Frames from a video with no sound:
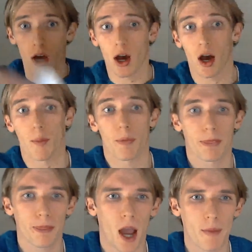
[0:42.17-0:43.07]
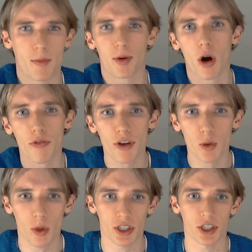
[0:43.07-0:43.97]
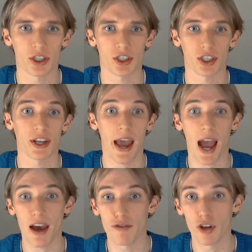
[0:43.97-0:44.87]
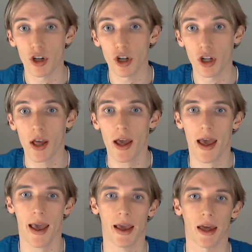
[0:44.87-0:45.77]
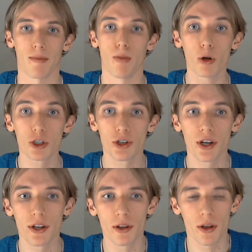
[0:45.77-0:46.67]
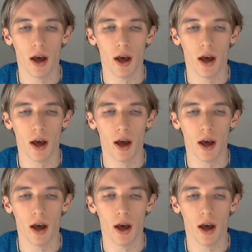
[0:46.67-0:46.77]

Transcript: Ibuprofen, which is in Advil and Motrin,